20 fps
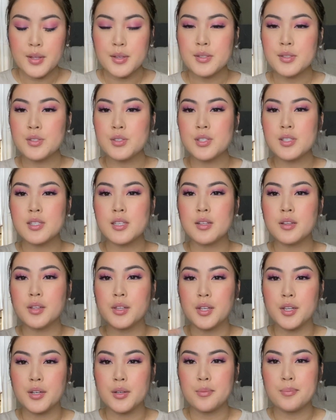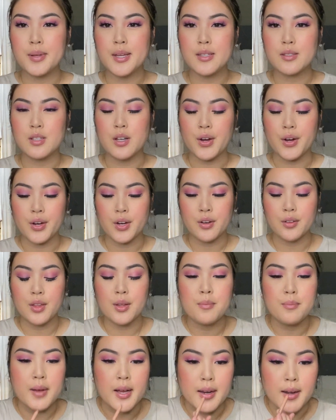This is just a little bit darker
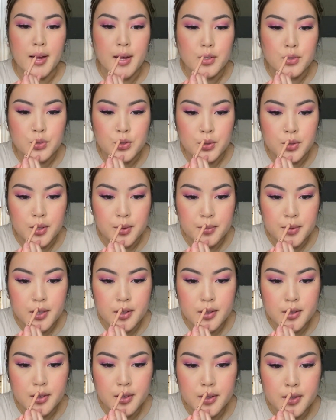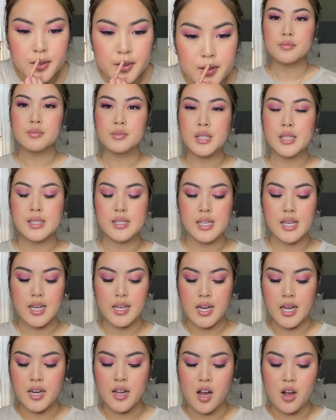than my natural lip color. See, it
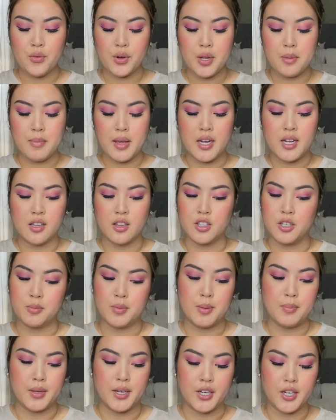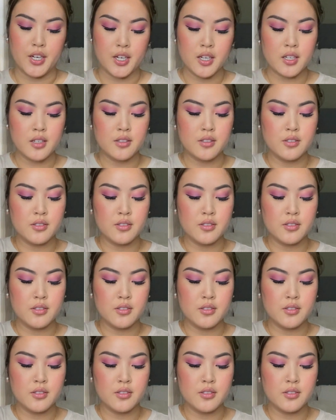kind of already made it a little bit bigger.